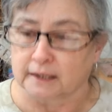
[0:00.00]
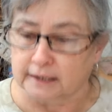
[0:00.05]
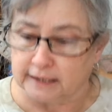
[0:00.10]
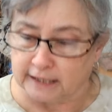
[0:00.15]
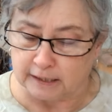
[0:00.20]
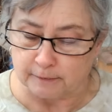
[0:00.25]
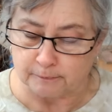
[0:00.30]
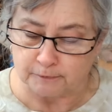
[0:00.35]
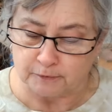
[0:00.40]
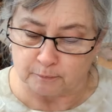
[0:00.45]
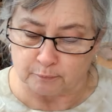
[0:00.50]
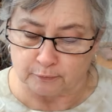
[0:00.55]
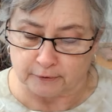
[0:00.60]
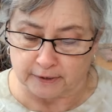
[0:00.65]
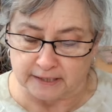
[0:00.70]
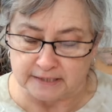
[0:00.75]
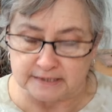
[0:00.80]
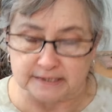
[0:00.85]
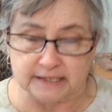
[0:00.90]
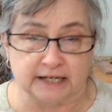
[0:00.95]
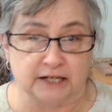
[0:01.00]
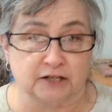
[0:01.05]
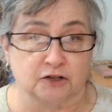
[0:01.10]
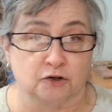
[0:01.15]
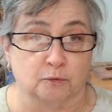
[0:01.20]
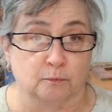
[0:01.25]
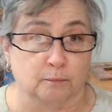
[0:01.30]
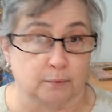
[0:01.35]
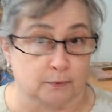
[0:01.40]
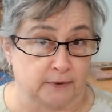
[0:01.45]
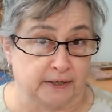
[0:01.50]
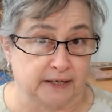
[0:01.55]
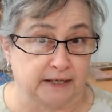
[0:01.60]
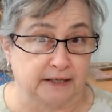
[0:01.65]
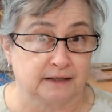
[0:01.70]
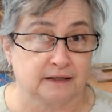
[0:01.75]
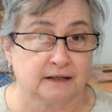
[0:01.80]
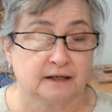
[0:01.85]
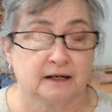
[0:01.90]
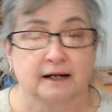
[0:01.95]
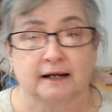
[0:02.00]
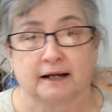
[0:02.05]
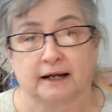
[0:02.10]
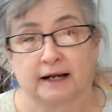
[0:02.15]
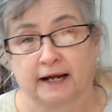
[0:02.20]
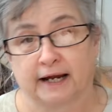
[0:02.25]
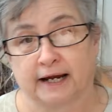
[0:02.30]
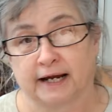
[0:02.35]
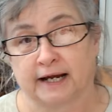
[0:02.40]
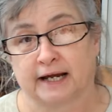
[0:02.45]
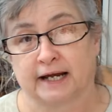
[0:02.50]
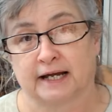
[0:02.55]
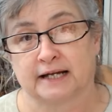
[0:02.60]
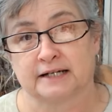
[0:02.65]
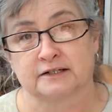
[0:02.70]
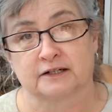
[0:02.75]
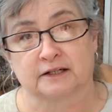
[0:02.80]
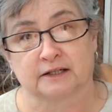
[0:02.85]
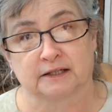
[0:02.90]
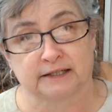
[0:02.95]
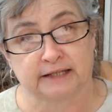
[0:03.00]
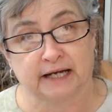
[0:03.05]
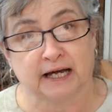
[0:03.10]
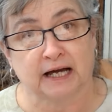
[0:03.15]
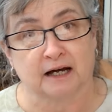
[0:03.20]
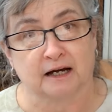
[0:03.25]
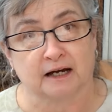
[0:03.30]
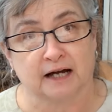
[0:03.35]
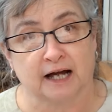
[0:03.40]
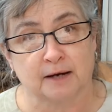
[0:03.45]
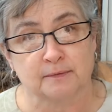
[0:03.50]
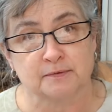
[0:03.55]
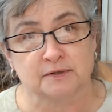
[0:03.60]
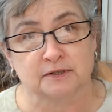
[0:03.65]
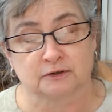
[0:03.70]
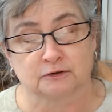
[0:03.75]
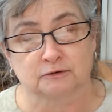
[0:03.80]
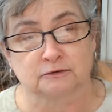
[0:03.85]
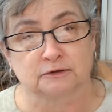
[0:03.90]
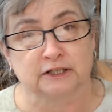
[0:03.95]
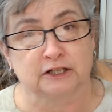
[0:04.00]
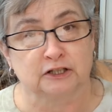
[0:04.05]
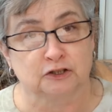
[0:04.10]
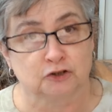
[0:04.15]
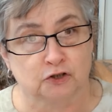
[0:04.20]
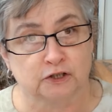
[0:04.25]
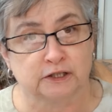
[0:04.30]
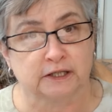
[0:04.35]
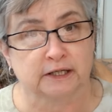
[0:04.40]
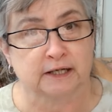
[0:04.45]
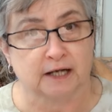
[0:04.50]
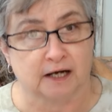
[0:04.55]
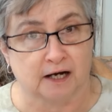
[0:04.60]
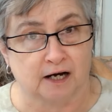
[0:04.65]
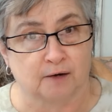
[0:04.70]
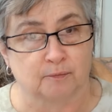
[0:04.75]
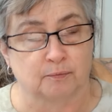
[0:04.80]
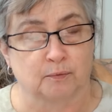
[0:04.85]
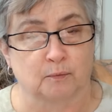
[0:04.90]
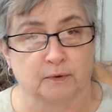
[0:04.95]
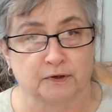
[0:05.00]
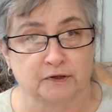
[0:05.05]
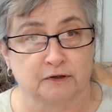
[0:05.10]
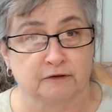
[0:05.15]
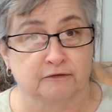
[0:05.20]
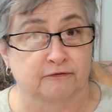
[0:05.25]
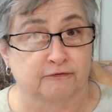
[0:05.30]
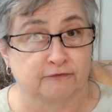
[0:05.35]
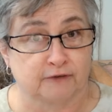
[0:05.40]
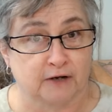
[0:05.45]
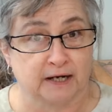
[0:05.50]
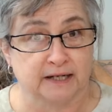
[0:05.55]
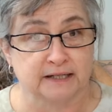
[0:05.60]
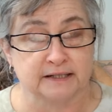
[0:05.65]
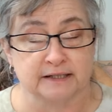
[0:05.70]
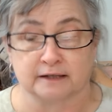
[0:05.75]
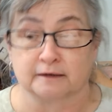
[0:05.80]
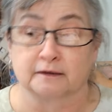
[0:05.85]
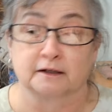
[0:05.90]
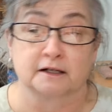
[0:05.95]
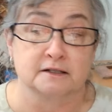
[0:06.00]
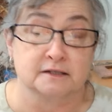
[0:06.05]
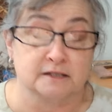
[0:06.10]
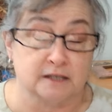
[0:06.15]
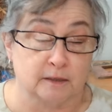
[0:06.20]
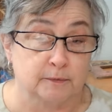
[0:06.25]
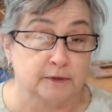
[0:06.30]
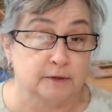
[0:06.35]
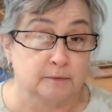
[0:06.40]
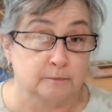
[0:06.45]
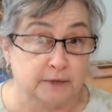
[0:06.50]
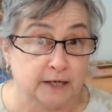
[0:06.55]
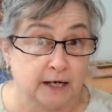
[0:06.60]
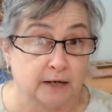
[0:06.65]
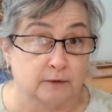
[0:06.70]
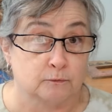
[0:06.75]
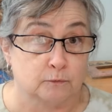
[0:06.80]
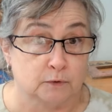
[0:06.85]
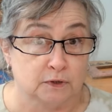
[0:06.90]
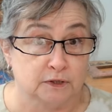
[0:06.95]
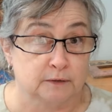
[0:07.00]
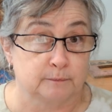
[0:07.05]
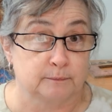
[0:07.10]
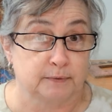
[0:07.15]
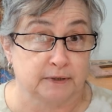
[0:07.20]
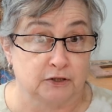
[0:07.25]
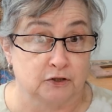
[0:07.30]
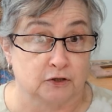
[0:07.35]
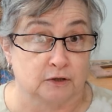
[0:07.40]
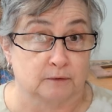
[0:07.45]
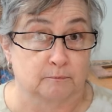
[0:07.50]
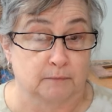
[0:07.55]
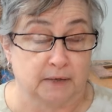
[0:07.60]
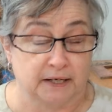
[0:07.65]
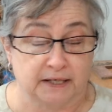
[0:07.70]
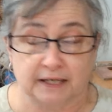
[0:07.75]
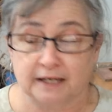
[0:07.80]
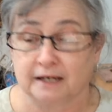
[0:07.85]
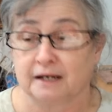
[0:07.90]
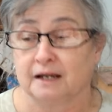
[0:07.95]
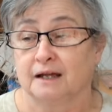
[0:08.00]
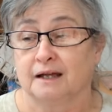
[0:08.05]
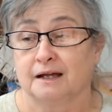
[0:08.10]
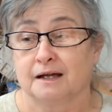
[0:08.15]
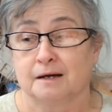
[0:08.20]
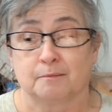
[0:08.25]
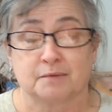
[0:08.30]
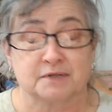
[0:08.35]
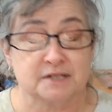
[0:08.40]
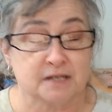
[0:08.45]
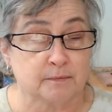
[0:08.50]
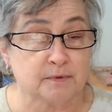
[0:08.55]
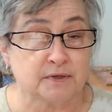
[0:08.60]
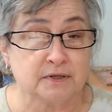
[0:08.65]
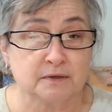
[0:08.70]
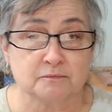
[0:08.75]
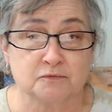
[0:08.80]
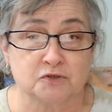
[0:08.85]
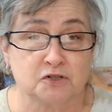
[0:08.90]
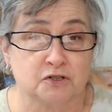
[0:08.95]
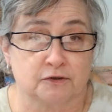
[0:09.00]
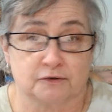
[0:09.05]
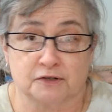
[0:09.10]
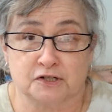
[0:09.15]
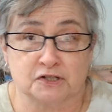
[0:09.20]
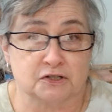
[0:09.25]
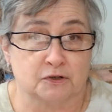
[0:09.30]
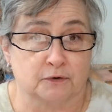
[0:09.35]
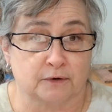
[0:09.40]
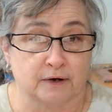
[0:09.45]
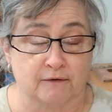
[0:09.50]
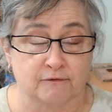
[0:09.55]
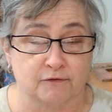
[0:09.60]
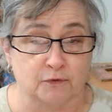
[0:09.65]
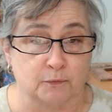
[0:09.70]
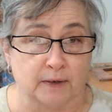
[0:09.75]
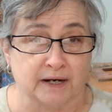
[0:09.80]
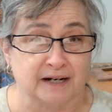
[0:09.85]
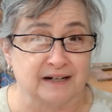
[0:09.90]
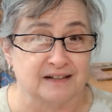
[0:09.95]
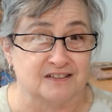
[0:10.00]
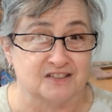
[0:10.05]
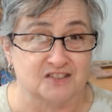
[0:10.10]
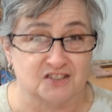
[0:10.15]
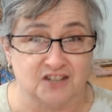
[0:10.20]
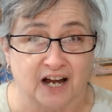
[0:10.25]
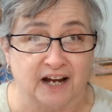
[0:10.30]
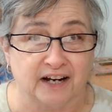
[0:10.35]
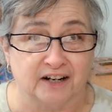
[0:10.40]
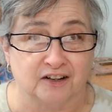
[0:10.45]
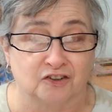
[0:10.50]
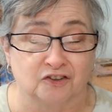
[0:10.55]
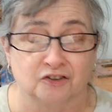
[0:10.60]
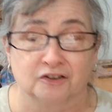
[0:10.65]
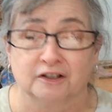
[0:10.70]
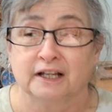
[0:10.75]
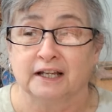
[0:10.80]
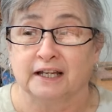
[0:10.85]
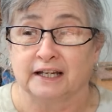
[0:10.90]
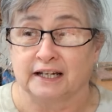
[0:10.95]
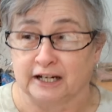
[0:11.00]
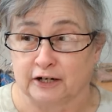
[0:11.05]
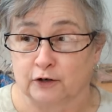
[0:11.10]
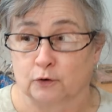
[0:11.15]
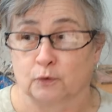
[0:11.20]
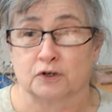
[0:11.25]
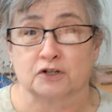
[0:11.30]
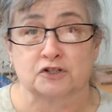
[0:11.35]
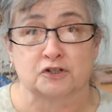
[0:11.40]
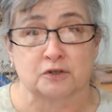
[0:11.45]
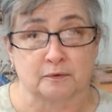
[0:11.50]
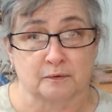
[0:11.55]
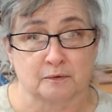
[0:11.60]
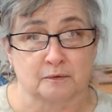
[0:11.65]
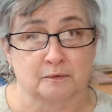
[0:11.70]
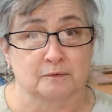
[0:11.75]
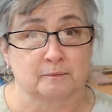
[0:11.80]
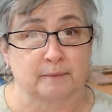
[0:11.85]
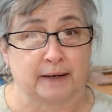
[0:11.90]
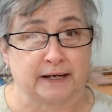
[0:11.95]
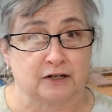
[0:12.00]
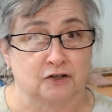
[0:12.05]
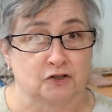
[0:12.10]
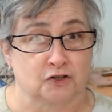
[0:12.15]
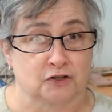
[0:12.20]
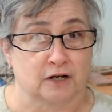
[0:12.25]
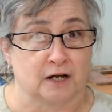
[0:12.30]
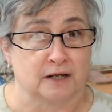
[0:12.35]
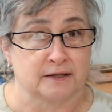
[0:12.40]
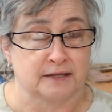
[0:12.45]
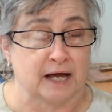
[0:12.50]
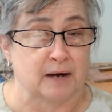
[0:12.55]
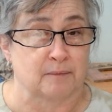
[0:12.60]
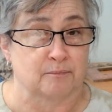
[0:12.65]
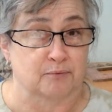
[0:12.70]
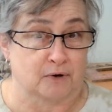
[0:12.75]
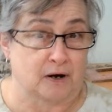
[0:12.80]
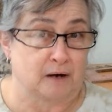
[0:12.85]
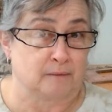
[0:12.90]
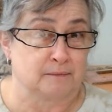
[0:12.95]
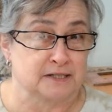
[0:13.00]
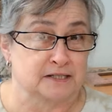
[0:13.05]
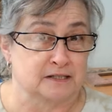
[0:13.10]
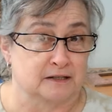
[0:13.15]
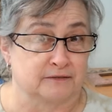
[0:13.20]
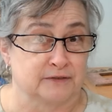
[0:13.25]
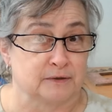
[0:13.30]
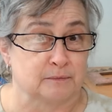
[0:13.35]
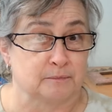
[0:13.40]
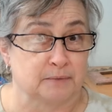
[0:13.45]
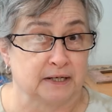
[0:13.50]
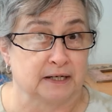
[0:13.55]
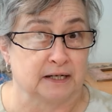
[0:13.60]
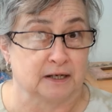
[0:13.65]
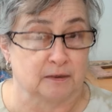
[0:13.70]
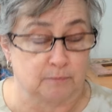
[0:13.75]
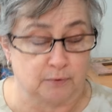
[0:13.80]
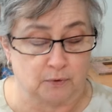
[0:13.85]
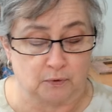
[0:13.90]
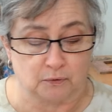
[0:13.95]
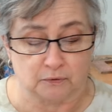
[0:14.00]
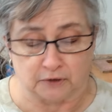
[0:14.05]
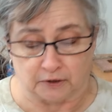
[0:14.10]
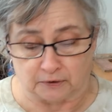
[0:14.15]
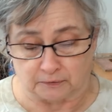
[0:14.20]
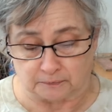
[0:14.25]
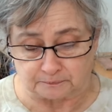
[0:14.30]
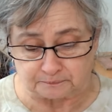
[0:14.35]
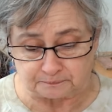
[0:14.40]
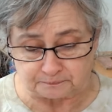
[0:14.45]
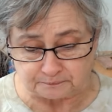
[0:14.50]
Keep the brands in your brain. And yeah, absolutely look it up when you find it. Because some of them can really be good money. But some of them you just don't have the right style in order to make good on that promise of it being a bolo.